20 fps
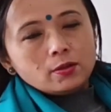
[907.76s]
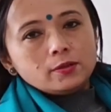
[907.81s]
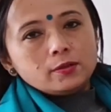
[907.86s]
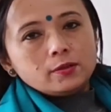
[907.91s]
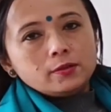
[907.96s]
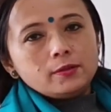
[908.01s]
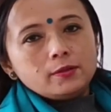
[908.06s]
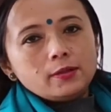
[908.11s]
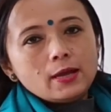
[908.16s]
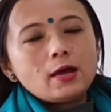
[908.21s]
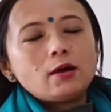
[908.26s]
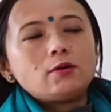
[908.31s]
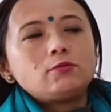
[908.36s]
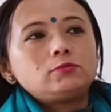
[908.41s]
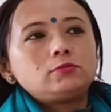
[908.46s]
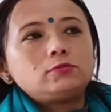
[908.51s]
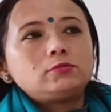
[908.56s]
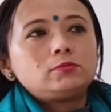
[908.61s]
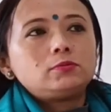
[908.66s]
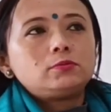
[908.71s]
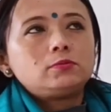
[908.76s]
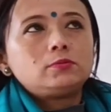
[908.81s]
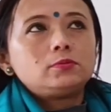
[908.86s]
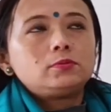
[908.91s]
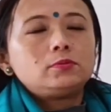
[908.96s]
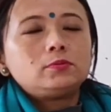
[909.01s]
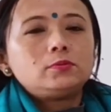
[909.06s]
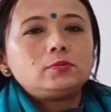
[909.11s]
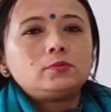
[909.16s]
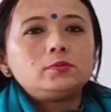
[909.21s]
Now,
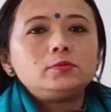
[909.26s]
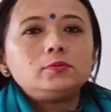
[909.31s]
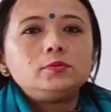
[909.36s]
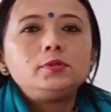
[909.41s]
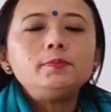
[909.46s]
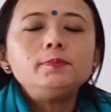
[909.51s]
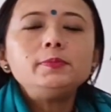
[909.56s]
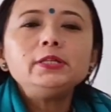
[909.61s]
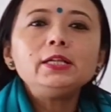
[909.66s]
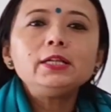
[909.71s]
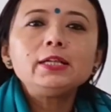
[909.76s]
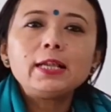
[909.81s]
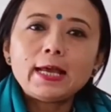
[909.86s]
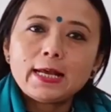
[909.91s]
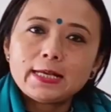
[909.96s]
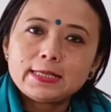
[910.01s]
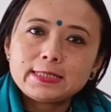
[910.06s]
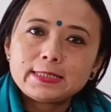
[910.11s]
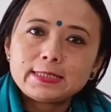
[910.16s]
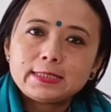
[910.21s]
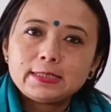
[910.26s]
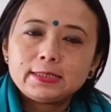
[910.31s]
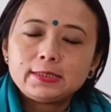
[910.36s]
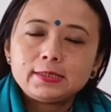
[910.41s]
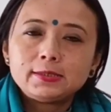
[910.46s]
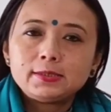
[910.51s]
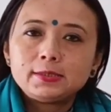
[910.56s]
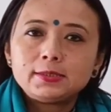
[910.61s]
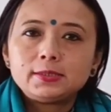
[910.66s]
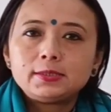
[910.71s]
the middle class,
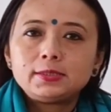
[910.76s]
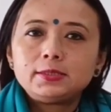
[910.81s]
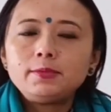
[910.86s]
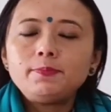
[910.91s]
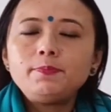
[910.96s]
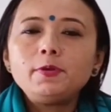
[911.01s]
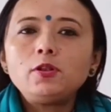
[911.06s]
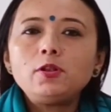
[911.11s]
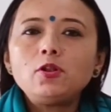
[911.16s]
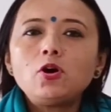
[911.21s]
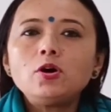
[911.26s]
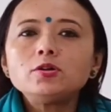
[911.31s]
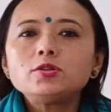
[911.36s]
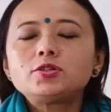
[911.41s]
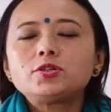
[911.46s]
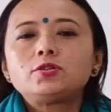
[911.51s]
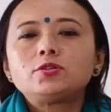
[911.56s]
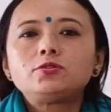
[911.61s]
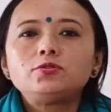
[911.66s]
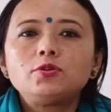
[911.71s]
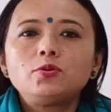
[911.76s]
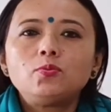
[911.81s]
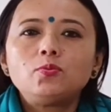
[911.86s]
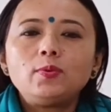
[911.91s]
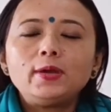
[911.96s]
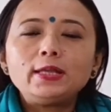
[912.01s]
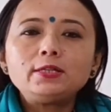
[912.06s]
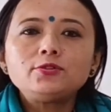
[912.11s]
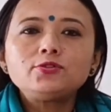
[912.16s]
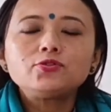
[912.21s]
they belonged to the
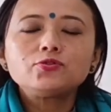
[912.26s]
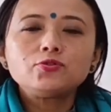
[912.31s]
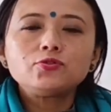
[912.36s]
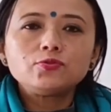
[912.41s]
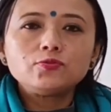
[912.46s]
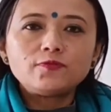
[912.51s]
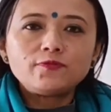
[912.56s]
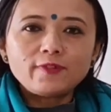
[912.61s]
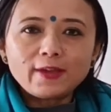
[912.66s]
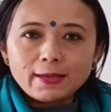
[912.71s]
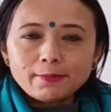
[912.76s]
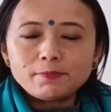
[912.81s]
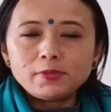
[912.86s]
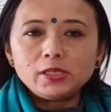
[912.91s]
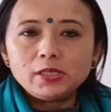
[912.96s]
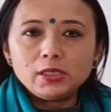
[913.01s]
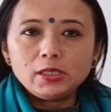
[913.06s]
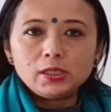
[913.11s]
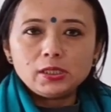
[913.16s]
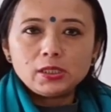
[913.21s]
well-to-do family,